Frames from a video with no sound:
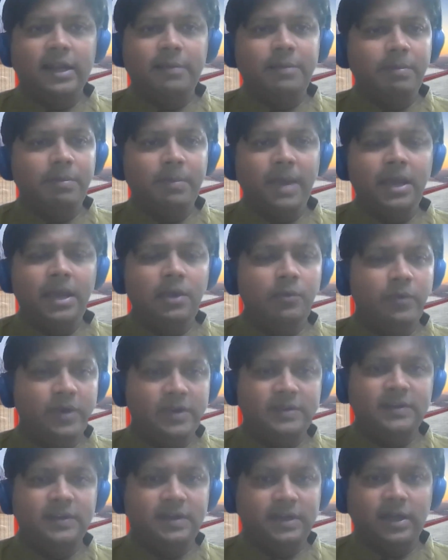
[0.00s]
can be many
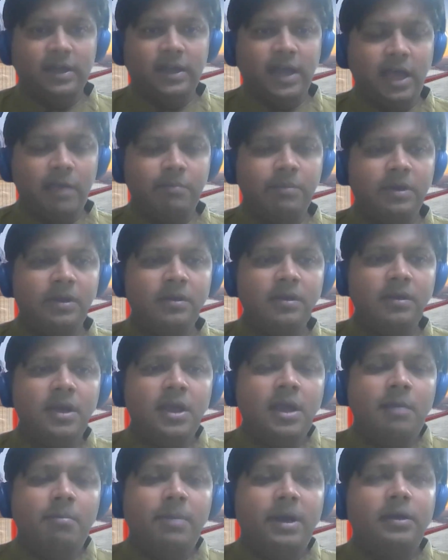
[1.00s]
ways it can happen,
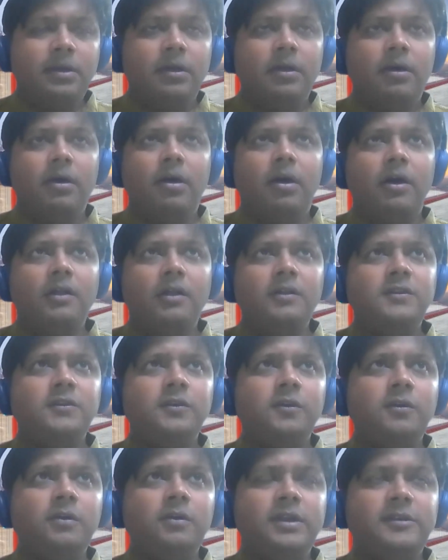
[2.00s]
but
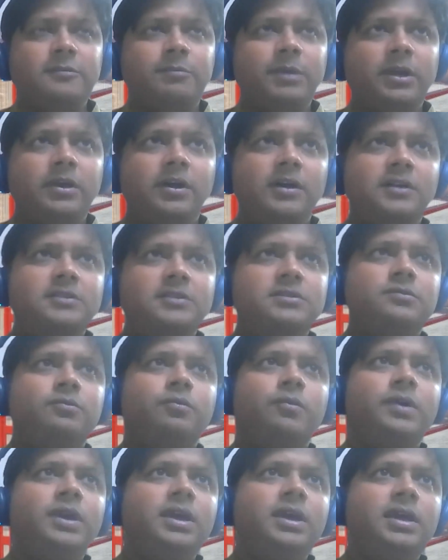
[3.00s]
also it's
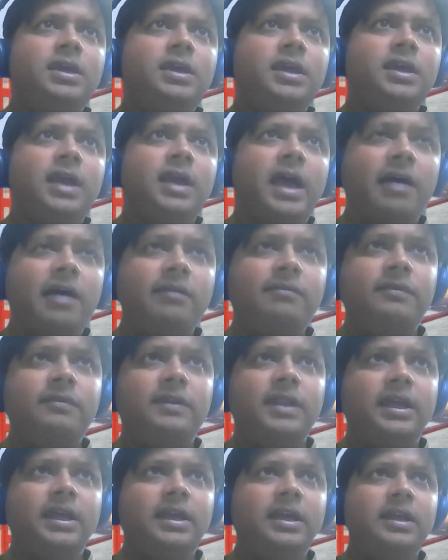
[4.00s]
because we have
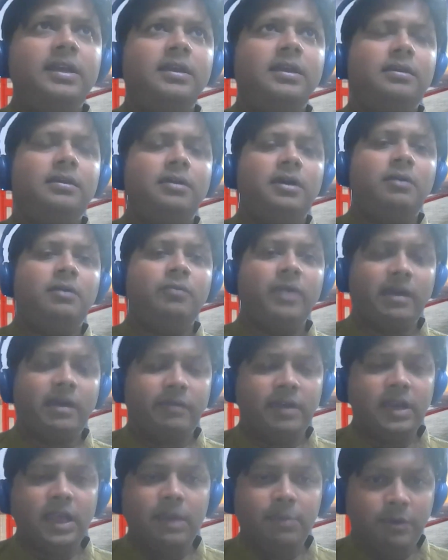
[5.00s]

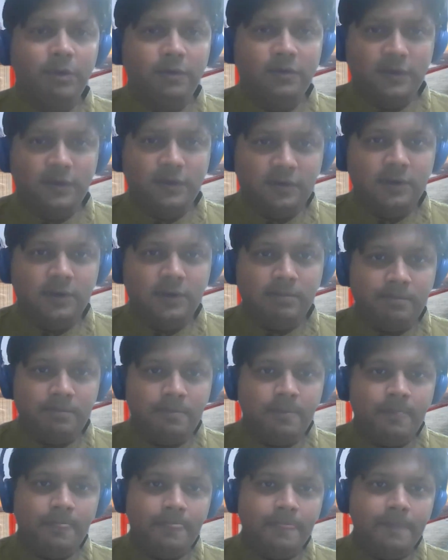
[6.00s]
an immune system
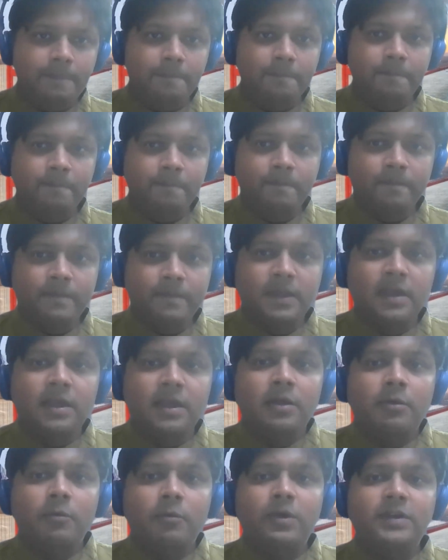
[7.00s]

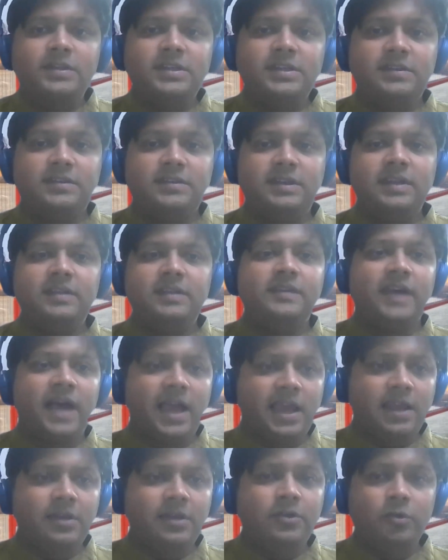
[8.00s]
which is
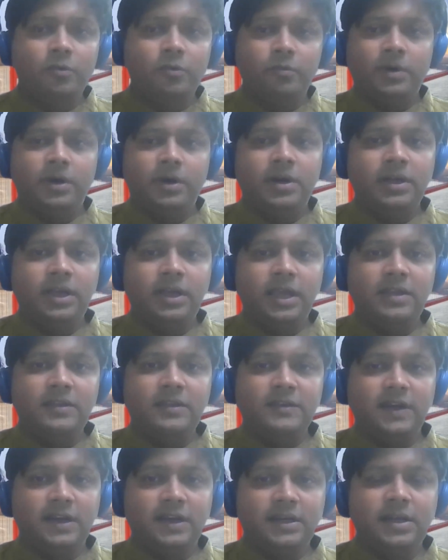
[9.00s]
designed to work
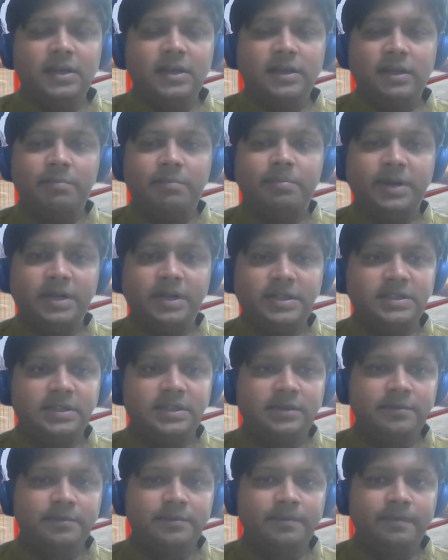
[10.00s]
in certain
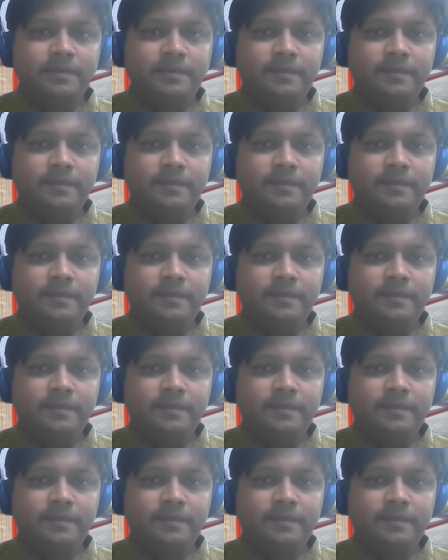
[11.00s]
temperature,